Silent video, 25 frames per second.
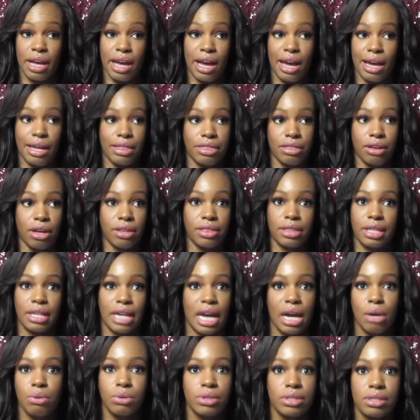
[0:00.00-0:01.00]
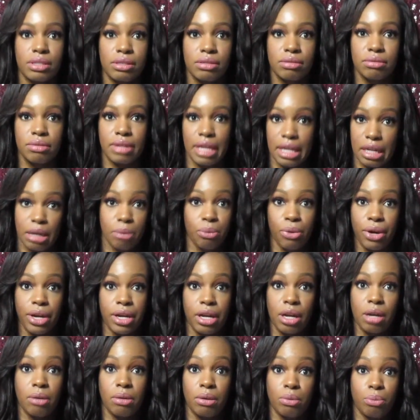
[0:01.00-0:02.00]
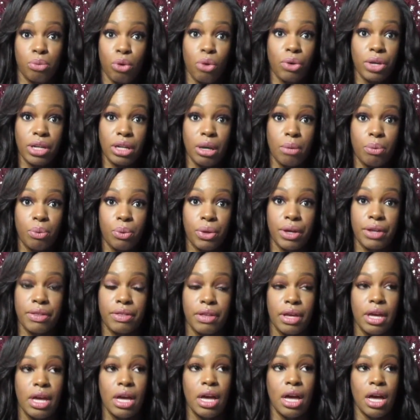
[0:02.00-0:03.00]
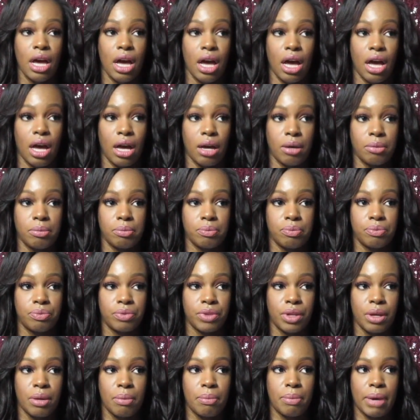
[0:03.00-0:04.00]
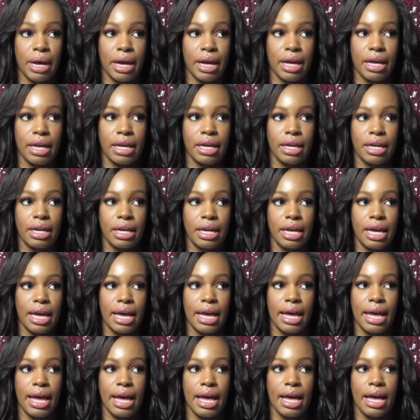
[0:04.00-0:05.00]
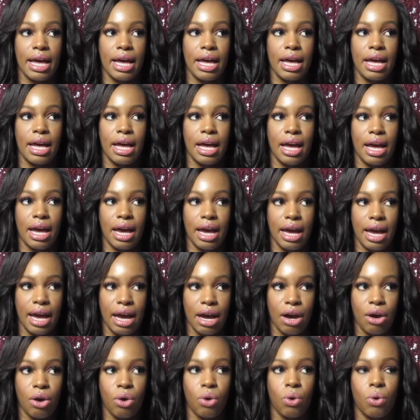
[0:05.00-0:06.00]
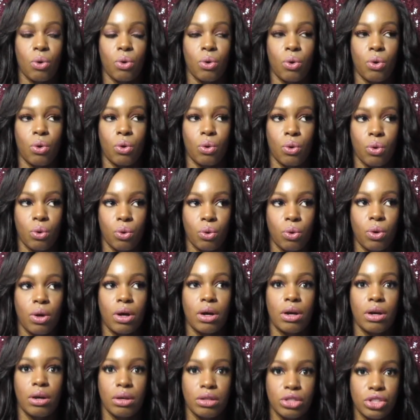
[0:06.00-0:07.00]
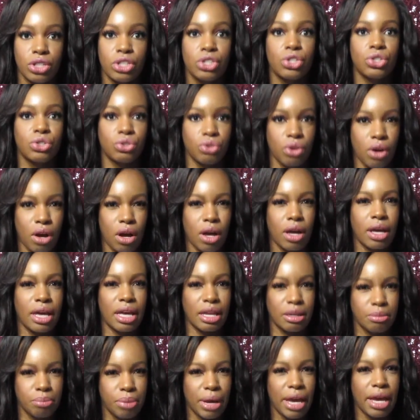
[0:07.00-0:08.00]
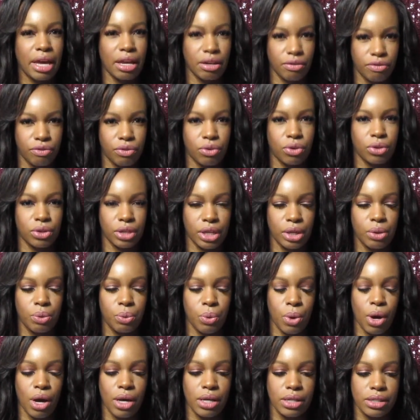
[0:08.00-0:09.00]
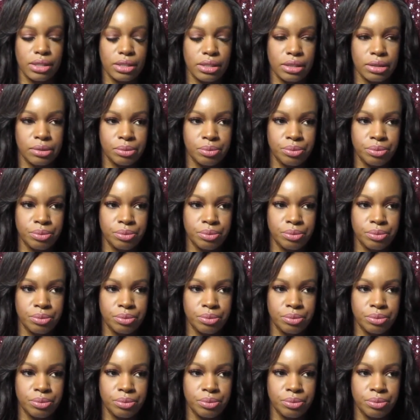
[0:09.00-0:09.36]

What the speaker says: I thought that I was getting broken up with by how distraught and painful it was.